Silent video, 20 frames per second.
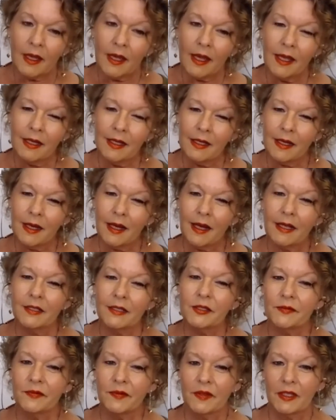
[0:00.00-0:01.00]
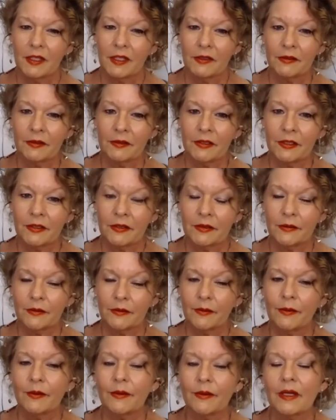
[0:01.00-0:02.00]
Any kind of guilt
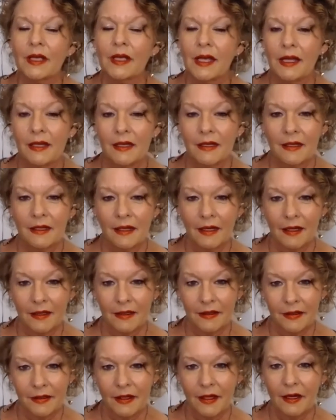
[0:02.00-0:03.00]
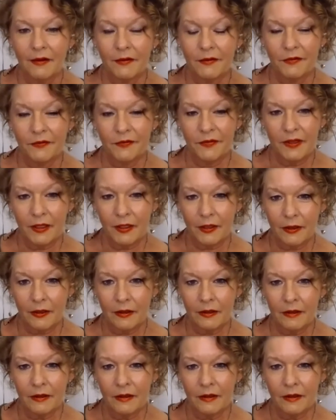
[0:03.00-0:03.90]
or any kind of fear.